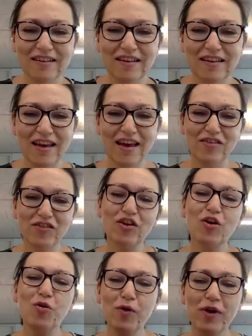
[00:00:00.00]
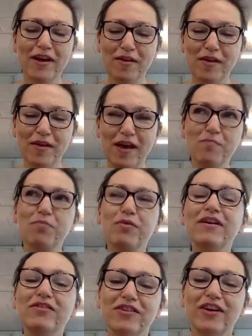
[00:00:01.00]
it's sort of cool. It
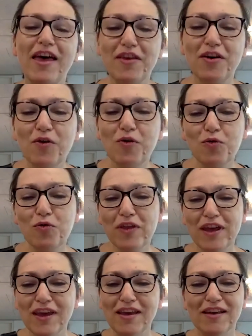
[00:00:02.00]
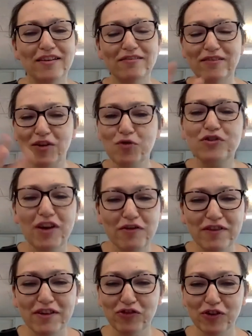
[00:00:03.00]
brings together all the audio
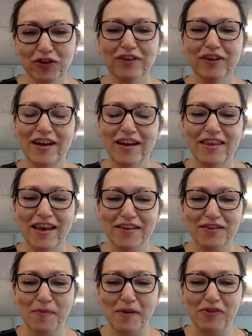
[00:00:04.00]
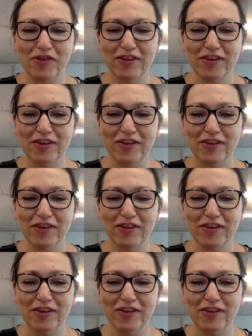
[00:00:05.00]
visual in the exhibition.